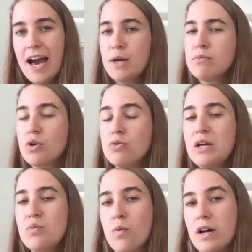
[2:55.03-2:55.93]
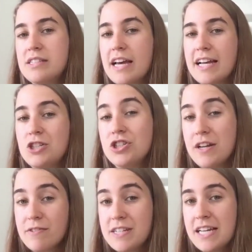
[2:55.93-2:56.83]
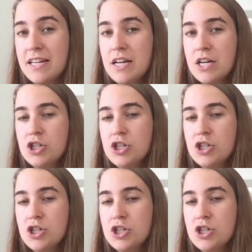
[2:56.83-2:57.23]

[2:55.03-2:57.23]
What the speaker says: And it was only once I had shifted